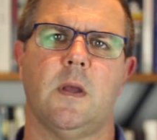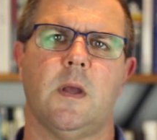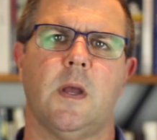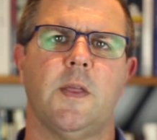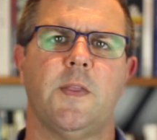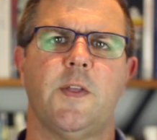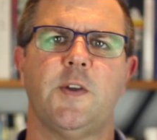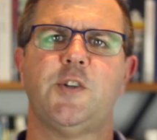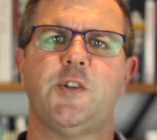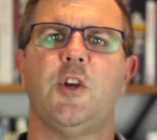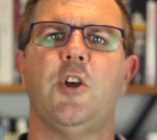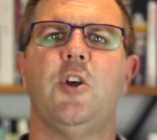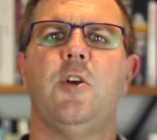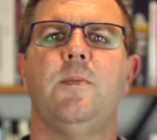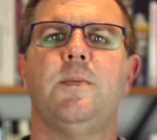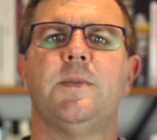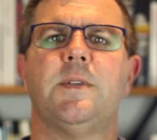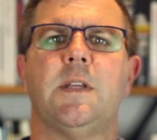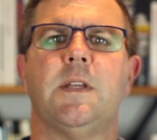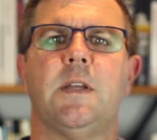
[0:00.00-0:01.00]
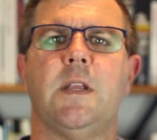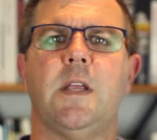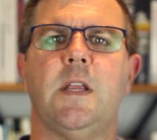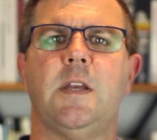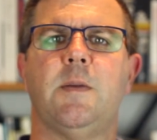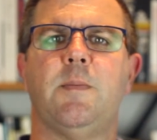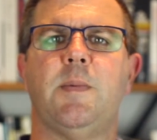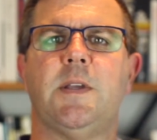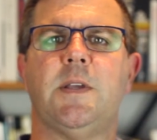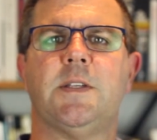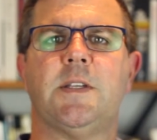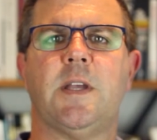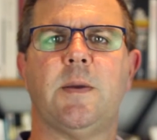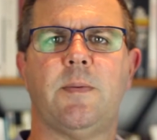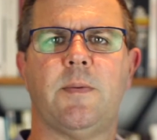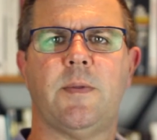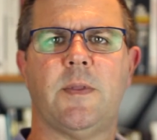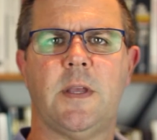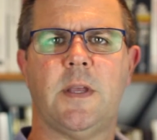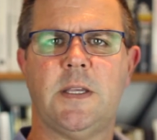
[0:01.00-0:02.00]
The terms that need to be
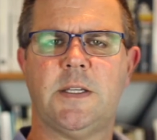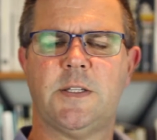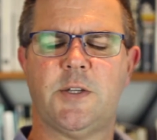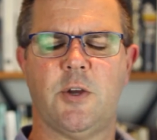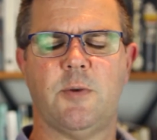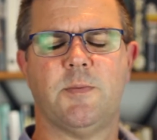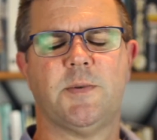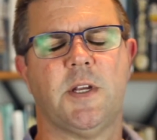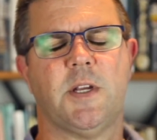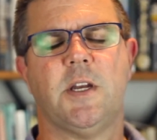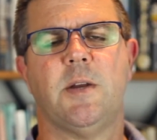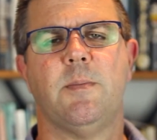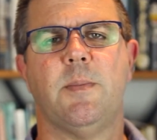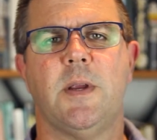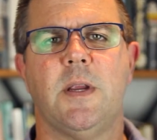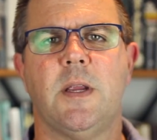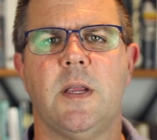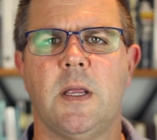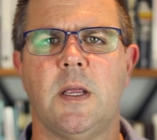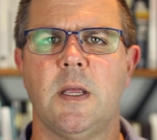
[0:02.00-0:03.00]
these terms need to be